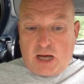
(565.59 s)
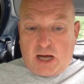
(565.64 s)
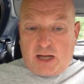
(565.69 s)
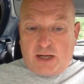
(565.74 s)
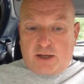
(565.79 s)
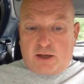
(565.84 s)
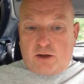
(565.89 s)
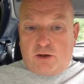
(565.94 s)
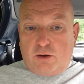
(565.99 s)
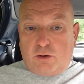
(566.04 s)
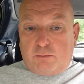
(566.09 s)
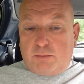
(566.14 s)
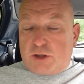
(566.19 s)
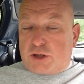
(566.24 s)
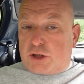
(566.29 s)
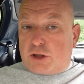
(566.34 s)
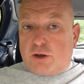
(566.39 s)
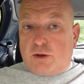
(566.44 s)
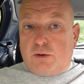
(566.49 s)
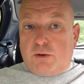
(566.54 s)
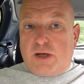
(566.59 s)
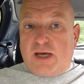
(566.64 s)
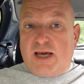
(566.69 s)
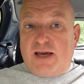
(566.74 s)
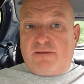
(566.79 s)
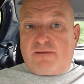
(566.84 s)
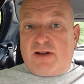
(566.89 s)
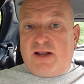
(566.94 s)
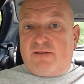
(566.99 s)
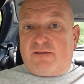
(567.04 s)
And number two,
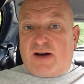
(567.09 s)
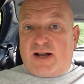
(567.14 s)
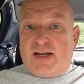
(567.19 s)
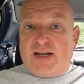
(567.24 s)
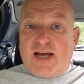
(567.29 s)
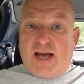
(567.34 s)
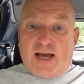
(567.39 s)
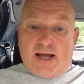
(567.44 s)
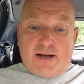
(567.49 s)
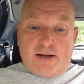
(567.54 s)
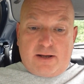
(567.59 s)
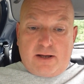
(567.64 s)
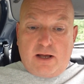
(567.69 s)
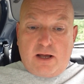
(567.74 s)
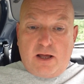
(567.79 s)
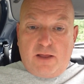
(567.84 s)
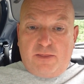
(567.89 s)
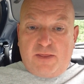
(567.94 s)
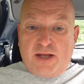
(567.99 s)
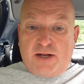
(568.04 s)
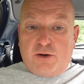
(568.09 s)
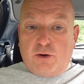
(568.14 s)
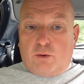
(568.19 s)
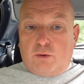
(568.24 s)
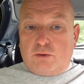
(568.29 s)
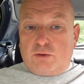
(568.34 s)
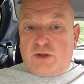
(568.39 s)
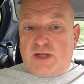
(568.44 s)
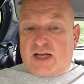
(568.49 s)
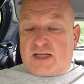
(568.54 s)
even if I did, they
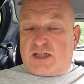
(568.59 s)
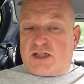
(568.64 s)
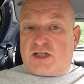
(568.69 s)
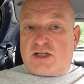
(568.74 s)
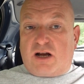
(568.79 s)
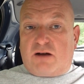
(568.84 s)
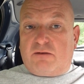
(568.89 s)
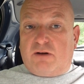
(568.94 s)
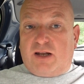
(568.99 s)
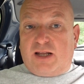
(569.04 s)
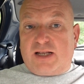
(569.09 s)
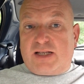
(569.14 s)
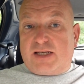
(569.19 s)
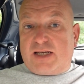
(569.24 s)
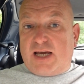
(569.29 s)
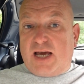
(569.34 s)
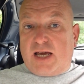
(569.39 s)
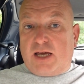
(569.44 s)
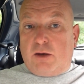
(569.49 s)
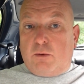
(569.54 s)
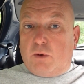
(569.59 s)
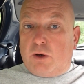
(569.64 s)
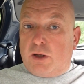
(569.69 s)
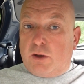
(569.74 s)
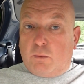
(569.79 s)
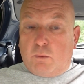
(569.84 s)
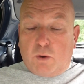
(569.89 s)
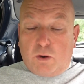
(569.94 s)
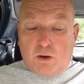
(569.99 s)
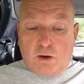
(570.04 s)
don't necessarily take you
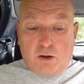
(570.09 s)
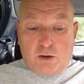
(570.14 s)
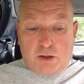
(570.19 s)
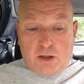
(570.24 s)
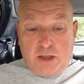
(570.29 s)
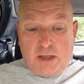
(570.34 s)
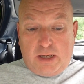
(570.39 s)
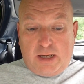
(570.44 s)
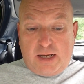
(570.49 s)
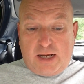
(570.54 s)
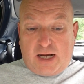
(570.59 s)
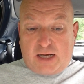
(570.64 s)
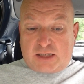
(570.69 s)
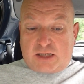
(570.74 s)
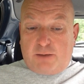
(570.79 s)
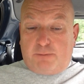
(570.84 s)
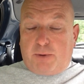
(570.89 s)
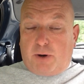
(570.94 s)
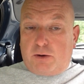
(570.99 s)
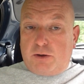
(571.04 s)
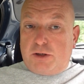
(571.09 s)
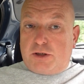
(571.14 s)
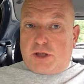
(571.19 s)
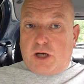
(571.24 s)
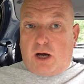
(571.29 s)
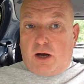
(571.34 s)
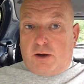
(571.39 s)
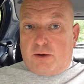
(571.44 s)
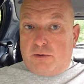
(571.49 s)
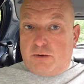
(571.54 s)
at your word. As they
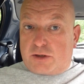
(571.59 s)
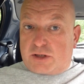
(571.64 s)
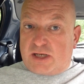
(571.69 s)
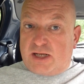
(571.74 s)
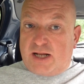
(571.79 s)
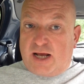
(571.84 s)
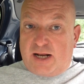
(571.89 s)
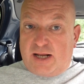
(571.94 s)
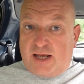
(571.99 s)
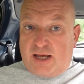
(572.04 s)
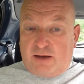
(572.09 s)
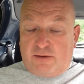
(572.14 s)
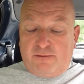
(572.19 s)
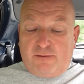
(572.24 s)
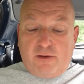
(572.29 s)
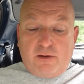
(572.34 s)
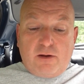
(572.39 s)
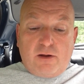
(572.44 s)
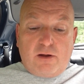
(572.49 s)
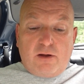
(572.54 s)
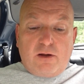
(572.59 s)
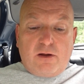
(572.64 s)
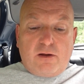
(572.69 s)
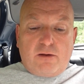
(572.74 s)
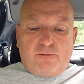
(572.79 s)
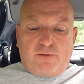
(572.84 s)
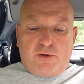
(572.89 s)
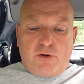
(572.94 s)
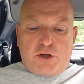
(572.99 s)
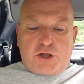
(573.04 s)
point out in any
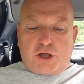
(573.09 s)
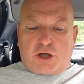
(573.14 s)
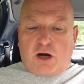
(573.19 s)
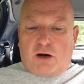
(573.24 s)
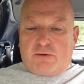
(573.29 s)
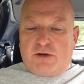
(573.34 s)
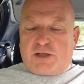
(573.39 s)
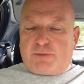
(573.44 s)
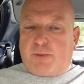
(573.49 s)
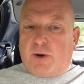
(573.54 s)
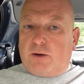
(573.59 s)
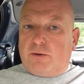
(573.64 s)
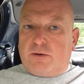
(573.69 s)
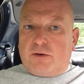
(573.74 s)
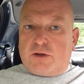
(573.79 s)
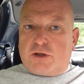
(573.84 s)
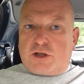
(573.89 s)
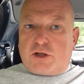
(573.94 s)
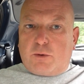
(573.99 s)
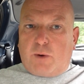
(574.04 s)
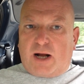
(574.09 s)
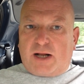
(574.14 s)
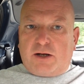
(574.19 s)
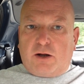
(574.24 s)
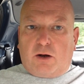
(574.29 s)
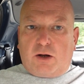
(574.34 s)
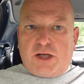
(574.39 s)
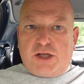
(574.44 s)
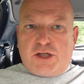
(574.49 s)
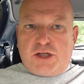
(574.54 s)
future correspondence to
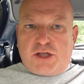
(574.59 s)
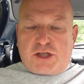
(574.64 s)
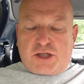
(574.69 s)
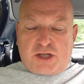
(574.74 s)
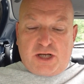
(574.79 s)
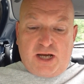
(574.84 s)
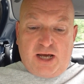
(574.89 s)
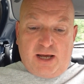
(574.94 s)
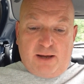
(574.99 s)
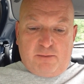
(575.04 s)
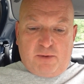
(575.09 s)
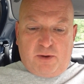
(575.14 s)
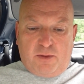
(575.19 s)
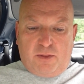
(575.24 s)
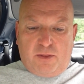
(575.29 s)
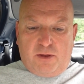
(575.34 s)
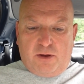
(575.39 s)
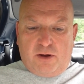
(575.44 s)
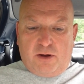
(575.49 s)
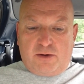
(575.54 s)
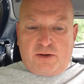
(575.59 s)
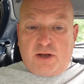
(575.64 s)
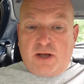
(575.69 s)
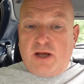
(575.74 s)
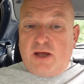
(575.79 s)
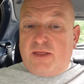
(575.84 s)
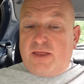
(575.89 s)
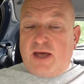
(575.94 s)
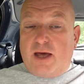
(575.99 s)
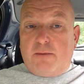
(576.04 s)
acknowledge your statement, that
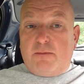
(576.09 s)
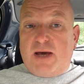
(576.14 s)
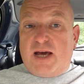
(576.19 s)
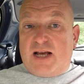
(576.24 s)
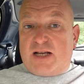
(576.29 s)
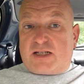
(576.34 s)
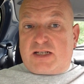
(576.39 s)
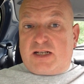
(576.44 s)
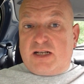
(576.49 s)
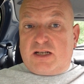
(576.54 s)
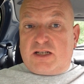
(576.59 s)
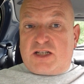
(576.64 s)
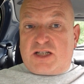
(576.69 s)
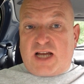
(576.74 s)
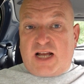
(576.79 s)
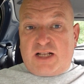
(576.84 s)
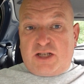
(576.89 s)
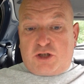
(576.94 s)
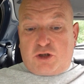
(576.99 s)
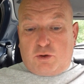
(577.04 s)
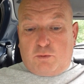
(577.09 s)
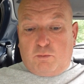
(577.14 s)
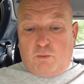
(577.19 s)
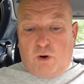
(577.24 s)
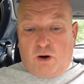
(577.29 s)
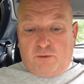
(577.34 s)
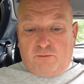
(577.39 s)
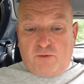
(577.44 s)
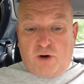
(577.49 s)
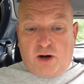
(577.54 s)
they may still send
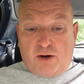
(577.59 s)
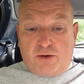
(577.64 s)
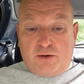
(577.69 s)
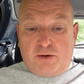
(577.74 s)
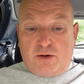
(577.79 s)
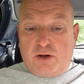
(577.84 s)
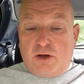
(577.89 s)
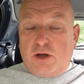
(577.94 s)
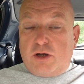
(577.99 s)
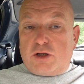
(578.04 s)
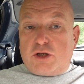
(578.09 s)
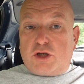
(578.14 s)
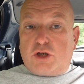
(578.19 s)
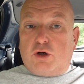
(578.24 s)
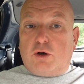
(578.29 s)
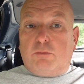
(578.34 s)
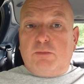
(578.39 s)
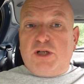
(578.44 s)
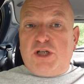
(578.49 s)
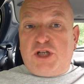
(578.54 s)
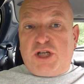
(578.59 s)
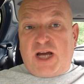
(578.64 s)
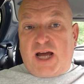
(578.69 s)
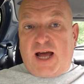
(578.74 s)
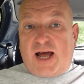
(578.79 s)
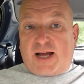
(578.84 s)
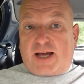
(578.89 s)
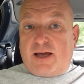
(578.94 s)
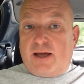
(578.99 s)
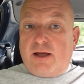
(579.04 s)
someone round to come and
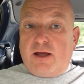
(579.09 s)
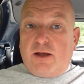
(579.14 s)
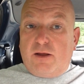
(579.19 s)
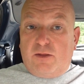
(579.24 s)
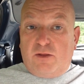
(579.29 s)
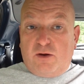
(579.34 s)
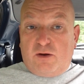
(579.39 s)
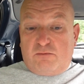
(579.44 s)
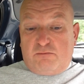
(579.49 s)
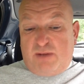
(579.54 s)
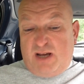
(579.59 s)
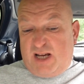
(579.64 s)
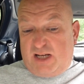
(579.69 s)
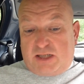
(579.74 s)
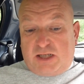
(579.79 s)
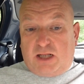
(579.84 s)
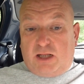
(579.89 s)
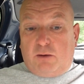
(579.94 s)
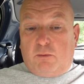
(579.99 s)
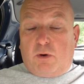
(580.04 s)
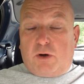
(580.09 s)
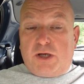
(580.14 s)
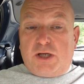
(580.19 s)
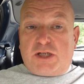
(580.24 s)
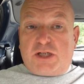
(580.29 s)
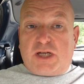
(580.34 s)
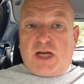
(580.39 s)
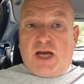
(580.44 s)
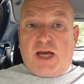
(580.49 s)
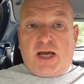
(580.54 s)
check that basically what
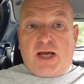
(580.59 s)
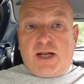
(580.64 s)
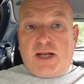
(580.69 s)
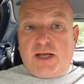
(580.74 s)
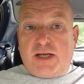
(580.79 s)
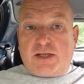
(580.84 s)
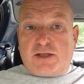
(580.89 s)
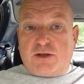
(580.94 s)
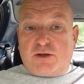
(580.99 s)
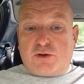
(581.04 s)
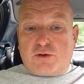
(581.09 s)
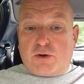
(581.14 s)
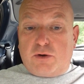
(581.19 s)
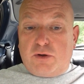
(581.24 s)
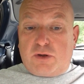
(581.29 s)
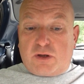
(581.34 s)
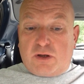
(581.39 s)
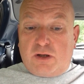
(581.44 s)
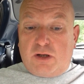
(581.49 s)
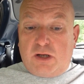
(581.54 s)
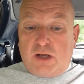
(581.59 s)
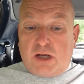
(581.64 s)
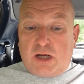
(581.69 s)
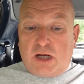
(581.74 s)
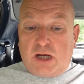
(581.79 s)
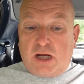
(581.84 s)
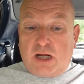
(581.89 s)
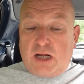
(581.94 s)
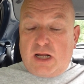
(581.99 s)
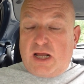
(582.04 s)
you're saying is the truth, and
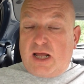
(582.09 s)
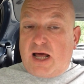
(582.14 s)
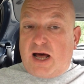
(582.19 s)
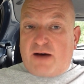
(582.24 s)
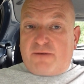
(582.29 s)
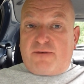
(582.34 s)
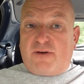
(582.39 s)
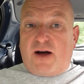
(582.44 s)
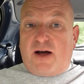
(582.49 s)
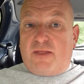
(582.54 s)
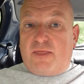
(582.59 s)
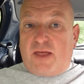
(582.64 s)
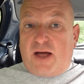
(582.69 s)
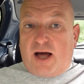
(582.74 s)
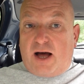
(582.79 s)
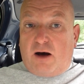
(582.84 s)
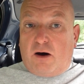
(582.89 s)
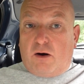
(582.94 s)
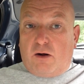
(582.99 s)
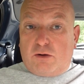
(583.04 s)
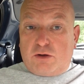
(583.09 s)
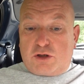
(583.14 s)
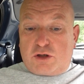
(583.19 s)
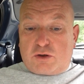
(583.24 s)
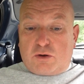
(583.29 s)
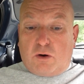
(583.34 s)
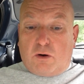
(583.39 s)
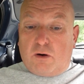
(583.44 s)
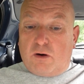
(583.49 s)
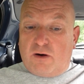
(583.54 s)
I found that
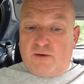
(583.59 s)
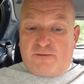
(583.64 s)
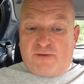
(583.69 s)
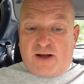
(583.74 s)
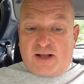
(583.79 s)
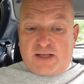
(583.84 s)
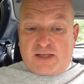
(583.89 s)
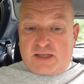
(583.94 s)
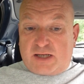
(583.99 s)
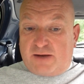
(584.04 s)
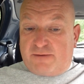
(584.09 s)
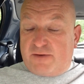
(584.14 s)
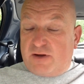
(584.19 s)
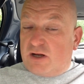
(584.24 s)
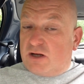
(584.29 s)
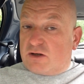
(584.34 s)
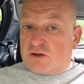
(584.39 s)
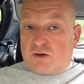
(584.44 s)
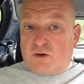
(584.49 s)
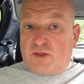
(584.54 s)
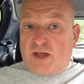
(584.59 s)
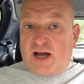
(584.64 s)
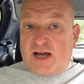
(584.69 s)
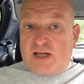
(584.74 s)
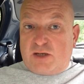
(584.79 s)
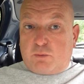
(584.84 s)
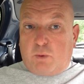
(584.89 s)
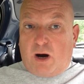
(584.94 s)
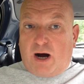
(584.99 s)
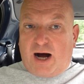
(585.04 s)
also offensive. So
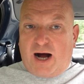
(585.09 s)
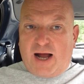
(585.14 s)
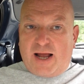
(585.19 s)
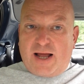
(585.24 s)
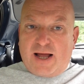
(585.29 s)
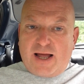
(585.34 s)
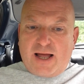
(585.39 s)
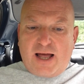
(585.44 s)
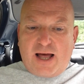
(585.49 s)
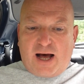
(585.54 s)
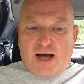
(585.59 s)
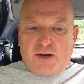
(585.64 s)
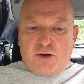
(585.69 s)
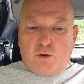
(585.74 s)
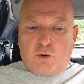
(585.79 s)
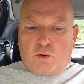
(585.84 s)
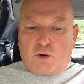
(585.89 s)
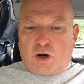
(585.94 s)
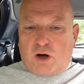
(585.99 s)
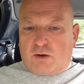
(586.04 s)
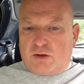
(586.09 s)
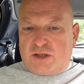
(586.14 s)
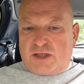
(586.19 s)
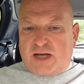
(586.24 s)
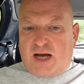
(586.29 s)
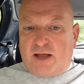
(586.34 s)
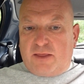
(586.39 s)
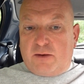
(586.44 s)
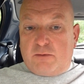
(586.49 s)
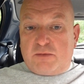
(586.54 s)
that is why I don't
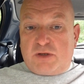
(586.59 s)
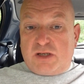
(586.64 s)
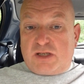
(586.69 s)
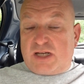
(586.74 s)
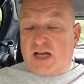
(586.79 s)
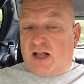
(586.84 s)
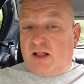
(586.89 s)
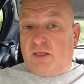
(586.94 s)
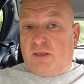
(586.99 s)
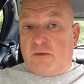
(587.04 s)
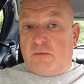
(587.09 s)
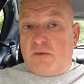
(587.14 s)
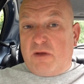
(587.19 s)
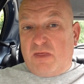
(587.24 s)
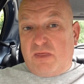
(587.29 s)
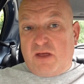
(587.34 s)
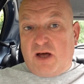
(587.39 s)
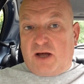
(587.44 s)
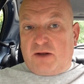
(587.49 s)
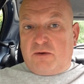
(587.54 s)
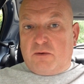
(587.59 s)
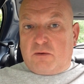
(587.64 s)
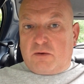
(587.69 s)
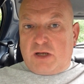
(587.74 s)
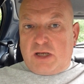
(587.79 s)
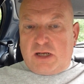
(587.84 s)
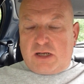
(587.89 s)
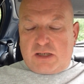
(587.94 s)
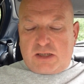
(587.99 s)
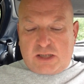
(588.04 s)
contact them to tell them that I
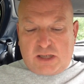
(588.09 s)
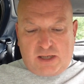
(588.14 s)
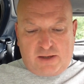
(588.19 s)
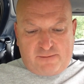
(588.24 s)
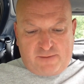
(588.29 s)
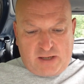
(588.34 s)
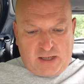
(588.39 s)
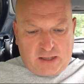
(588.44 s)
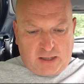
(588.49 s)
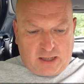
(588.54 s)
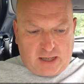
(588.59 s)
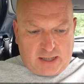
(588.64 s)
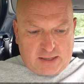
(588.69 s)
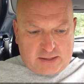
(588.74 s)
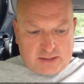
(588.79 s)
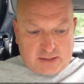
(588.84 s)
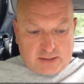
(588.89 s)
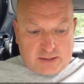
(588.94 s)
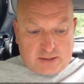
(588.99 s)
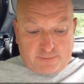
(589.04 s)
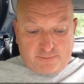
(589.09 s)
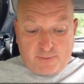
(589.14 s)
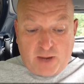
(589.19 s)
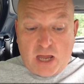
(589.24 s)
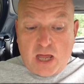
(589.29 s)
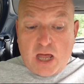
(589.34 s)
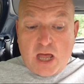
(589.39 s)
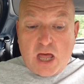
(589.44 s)
don't need a TV license.